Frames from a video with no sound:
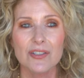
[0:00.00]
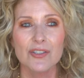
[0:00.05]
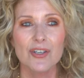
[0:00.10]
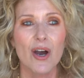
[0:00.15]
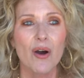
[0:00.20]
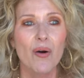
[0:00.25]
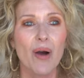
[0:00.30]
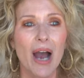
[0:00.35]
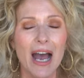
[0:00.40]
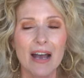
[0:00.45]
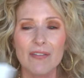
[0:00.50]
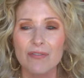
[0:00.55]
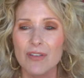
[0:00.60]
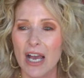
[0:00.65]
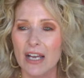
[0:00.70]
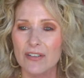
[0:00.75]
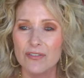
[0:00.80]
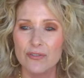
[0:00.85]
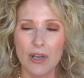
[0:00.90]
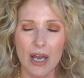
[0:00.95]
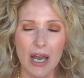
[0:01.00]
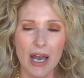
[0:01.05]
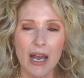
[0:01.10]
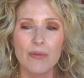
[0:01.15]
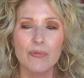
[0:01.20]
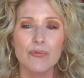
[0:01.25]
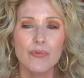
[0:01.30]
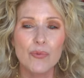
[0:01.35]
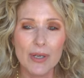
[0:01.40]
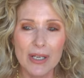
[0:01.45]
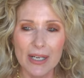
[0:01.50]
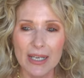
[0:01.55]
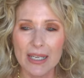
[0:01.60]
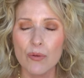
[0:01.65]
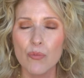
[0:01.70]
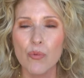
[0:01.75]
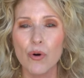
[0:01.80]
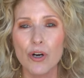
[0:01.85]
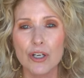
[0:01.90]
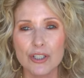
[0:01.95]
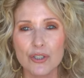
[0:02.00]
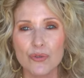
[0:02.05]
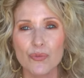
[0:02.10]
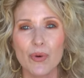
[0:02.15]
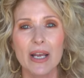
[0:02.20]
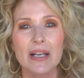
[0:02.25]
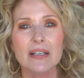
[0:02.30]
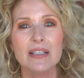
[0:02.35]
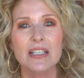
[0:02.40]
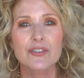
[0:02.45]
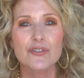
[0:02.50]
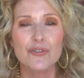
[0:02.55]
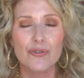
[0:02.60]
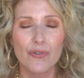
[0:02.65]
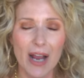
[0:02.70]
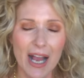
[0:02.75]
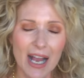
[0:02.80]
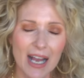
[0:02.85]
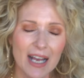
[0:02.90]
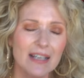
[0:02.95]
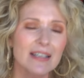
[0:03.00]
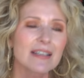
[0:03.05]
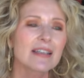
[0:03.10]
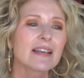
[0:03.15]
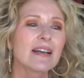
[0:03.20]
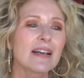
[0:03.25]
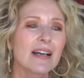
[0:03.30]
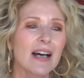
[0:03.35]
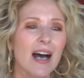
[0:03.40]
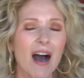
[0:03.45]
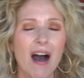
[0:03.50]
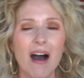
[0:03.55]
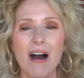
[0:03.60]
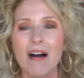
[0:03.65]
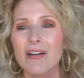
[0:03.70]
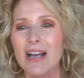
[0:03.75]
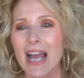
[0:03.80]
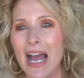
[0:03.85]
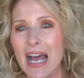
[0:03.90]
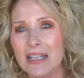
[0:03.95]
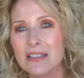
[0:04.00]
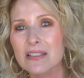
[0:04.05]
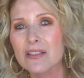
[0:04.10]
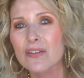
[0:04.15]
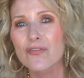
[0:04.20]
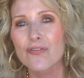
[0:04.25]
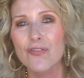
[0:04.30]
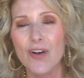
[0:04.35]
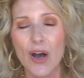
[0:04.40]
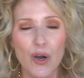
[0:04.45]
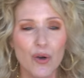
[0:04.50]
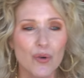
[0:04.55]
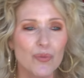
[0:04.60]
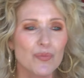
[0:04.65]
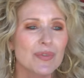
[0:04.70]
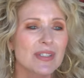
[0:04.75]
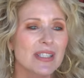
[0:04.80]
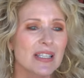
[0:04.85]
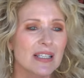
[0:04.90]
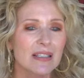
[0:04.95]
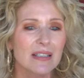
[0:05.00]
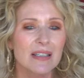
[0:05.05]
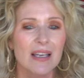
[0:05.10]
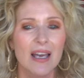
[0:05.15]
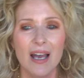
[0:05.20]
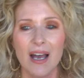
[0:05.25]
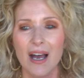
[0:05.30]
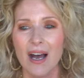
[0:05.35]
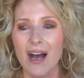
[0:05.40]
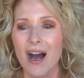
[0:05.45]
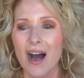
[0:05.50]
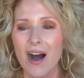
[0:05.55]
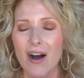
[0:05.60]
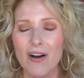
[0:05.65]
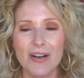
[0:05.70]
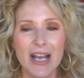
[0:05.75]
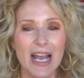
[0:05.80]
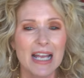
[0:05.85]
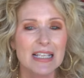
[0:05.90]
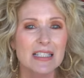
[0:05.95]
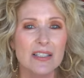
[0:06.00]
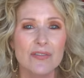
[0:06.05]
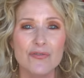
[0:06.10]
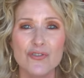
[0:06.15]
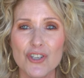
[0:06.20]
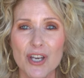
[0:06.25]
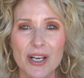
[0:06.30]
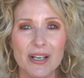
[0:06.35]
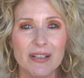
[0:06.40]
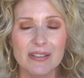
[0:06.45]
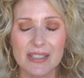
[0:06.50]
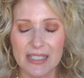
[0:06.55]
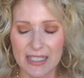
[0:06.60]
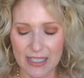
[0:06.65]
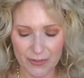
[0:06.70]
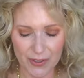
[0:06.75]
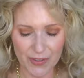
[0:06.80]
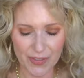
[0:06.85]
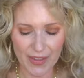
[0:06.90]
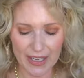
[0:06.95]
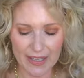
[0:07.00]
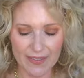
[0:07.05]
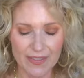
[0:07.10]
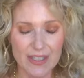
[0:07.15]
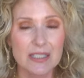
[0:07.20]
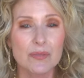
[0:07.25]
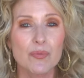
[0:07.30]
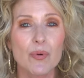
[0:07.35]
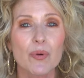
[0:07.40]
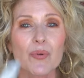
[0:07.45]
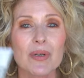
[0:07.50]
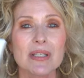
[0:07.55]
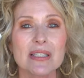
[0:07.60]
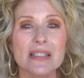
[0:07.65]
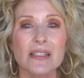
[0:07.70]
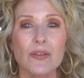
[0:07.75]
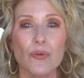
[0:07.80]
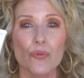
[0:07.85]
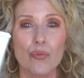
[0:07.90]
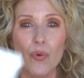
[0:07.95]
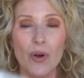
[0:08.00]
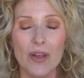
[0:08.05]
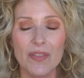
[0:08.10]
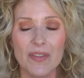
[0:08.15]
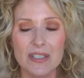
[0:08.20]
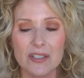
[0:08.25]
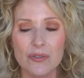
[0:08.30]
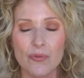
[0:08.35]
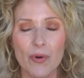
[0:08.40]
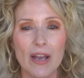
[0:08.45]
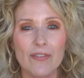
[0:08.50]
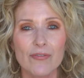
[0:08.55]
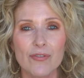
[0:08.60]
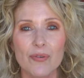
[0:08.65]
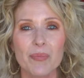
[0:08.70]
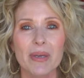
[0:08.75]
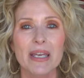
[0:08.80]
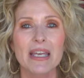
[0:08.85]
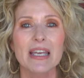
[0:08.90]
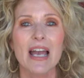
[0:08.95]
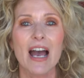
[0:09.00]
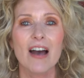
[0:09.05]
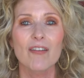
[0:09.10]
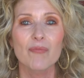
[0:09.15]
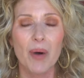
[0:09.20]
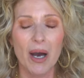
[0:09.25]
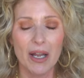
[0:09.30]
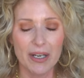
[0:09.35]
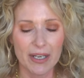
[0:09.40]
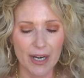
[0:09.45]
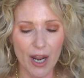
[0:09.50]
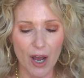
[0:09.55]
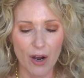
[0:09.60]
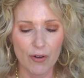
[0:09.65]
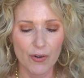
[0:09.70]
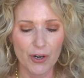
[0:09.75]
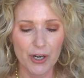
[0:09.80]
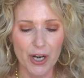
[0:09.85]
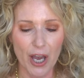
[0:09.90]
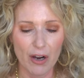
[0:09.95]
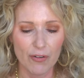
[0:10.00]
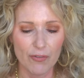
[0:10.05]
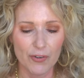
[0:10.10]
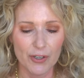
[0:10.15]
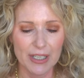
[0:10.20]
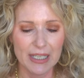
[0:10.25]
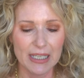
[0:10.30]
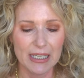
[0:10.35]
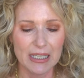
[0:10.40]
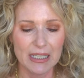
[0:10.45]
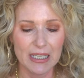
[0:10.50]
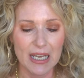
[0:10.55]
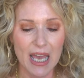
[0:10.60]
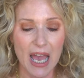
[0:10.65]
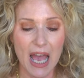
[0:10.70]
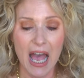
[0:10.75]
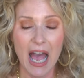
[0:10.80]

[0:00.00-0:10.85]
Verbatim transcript: you know I've, I've, I've, really worked around and tried all kinds of foams and all kinds of gels and everything. And this one was the one that's right for me. I bought it over and over again.